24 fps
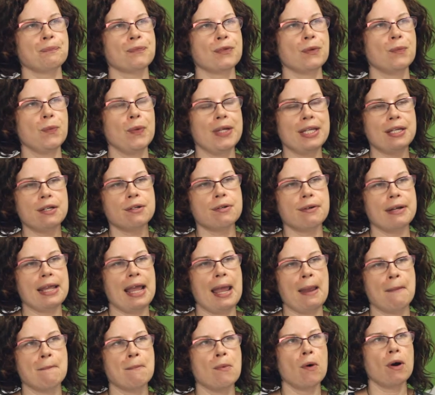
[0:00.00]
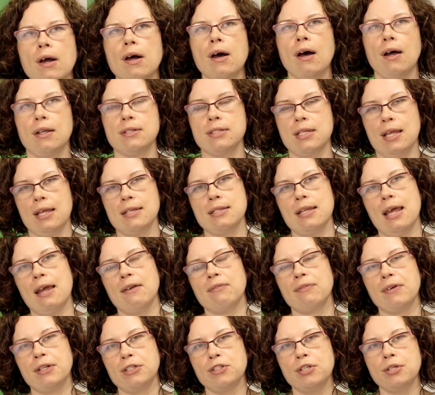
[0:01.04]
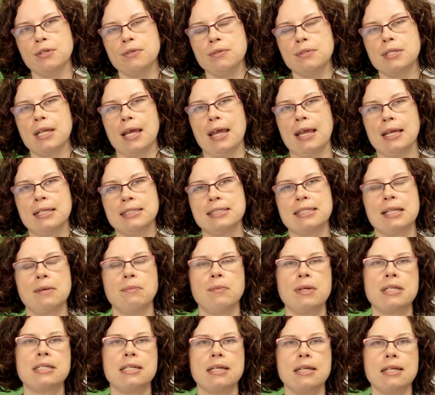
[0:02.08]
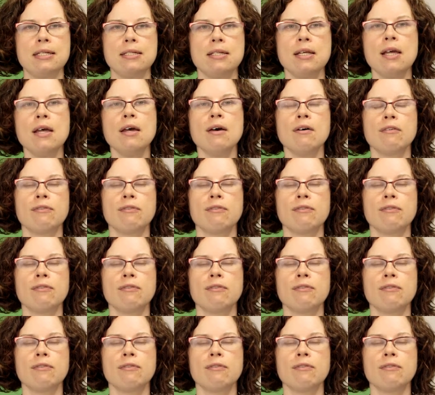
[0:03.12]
we create more content every 2 days than we did